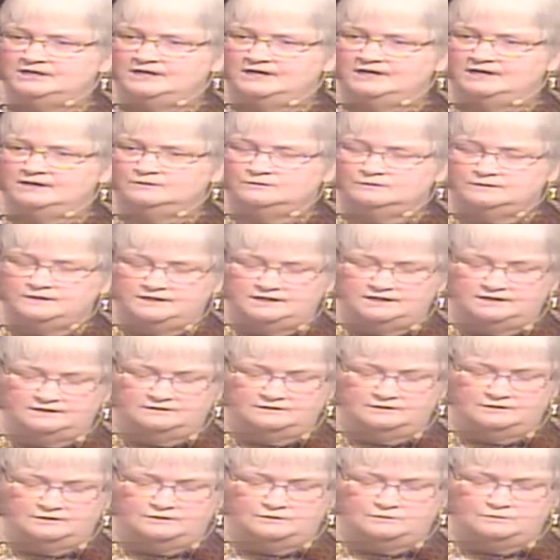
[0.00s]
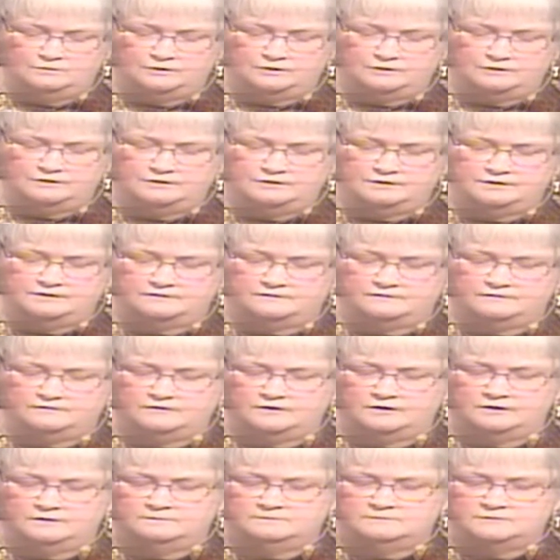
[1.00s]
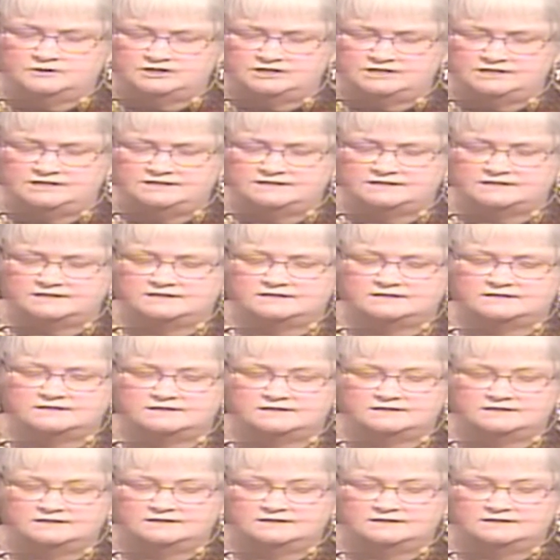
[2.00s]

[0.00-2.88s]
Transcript: and we hear no word from Jesus.